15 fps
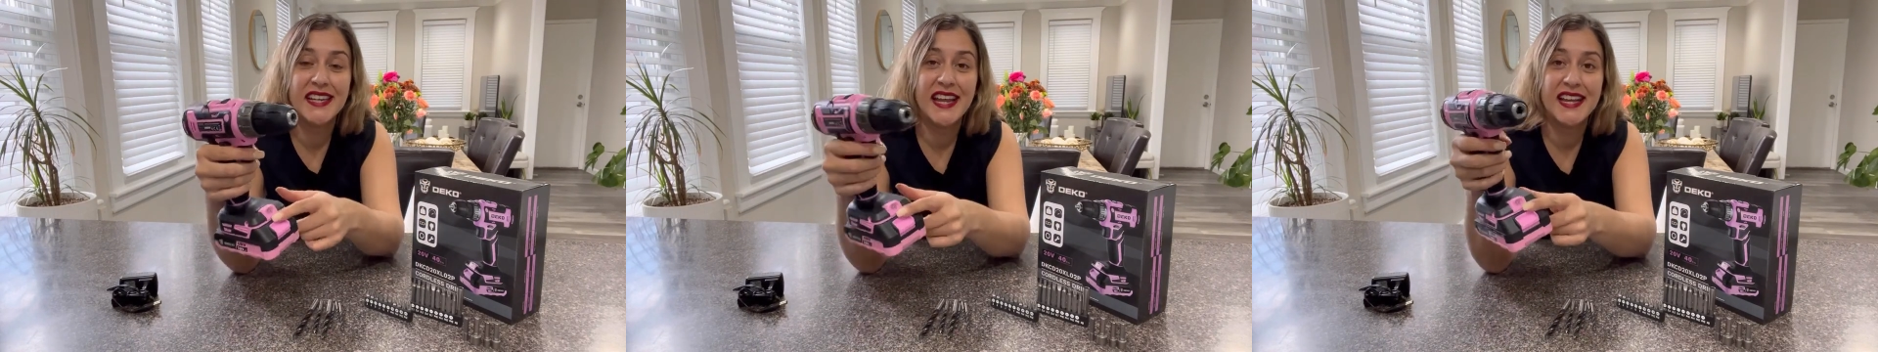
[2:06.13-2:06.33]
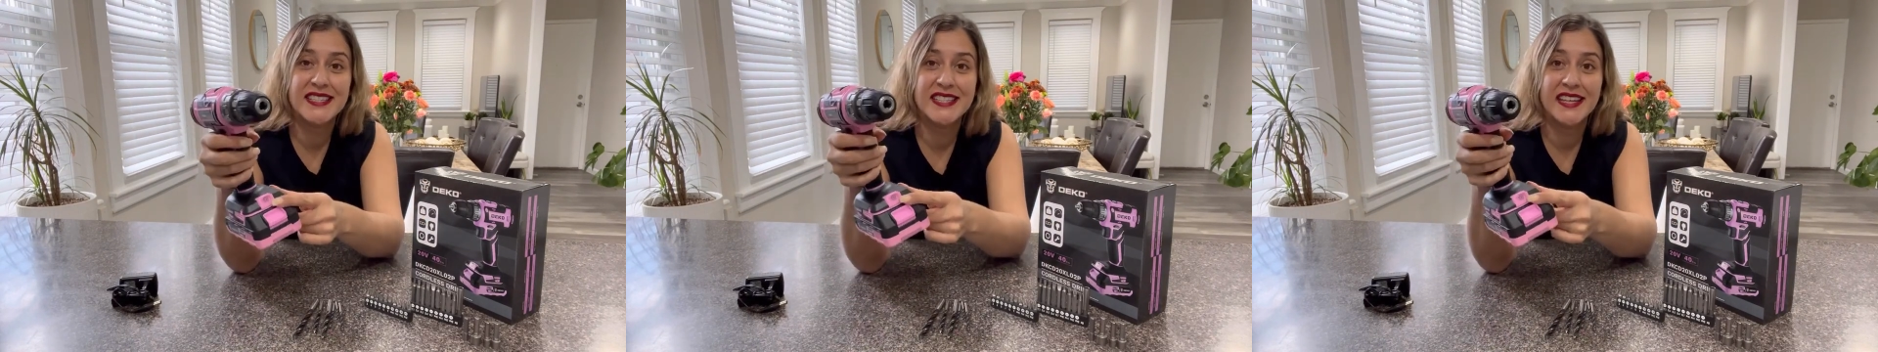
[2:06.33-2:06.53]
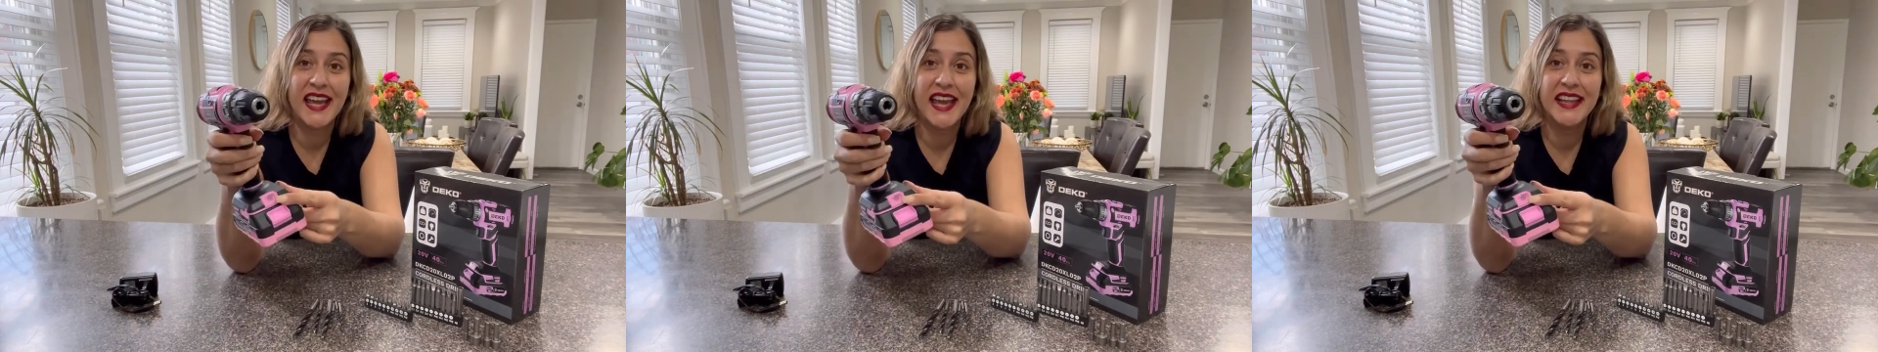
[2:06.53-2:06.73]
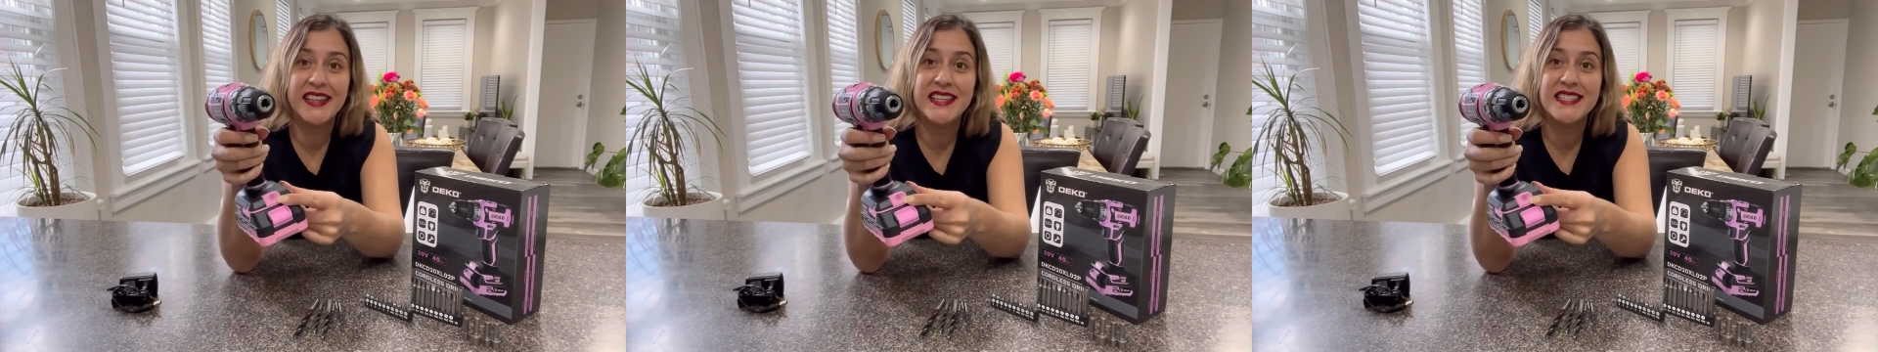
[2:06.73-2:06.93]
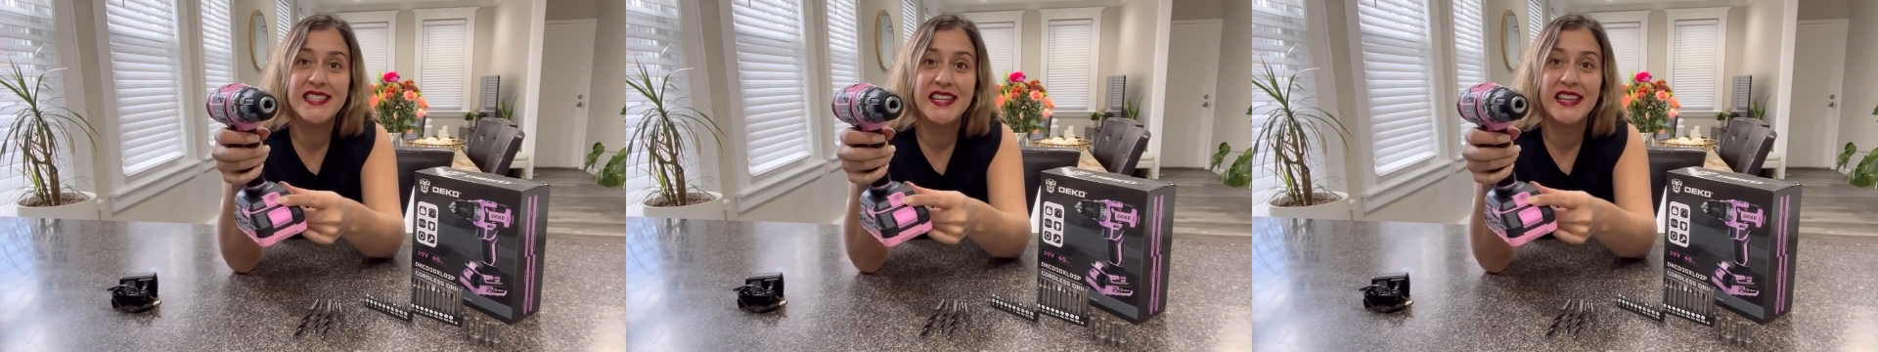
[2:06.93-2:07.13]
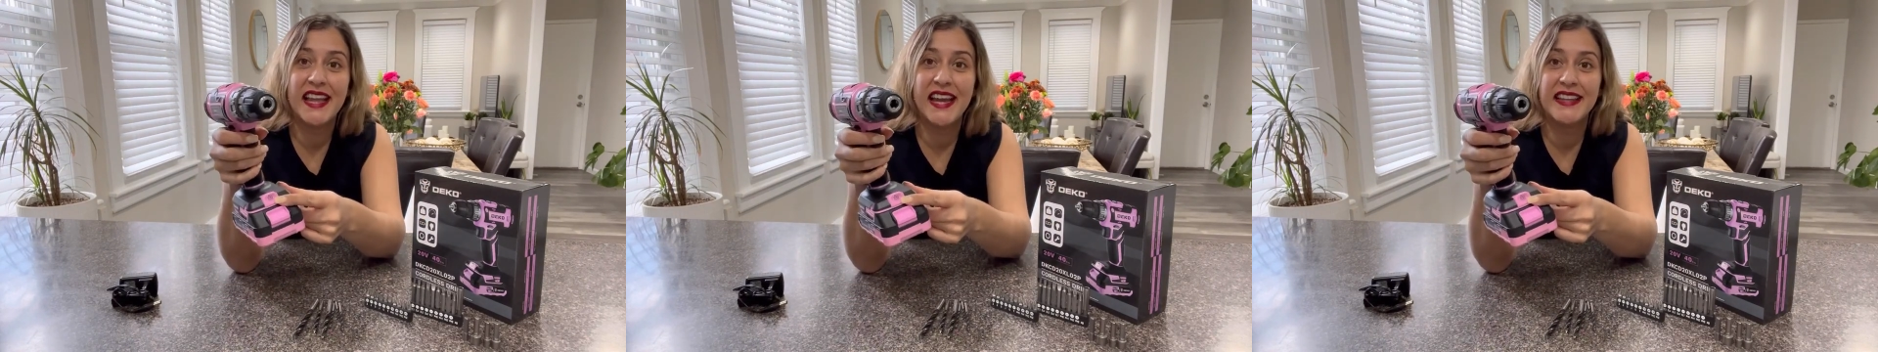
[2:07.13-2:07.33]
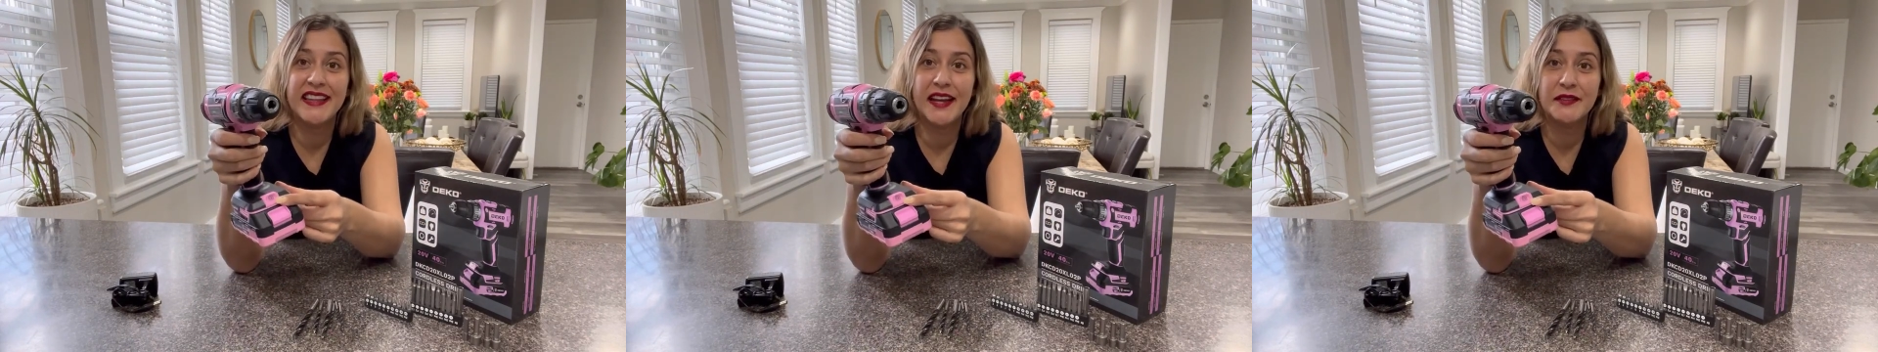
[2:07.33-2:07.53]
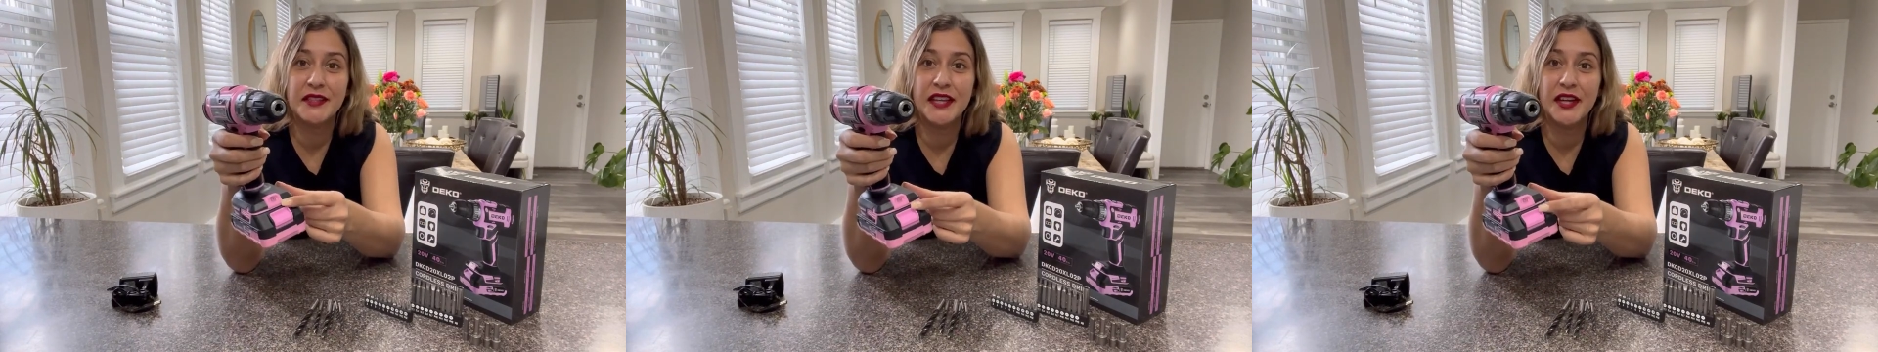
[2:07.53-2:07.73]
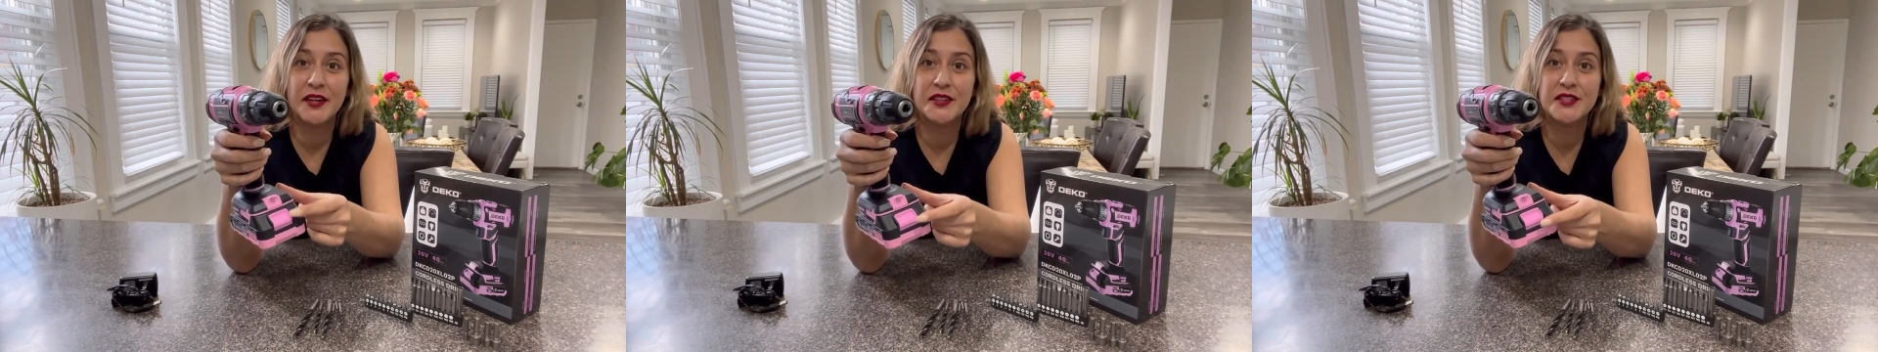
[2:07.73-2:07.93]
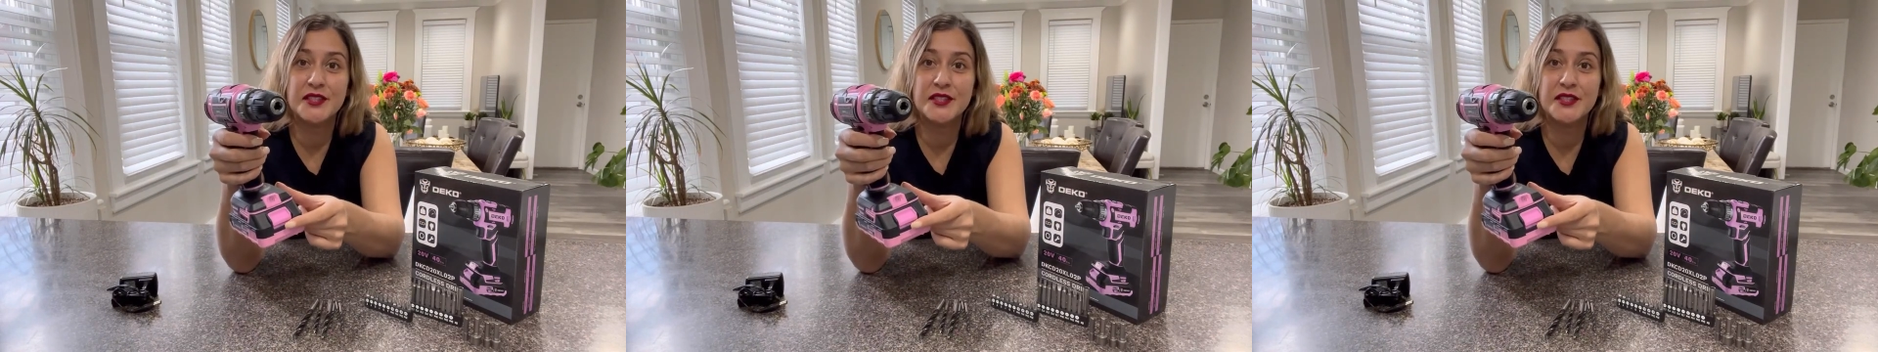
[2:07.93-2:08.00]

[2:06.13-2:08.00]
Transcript: it has an LED light down here.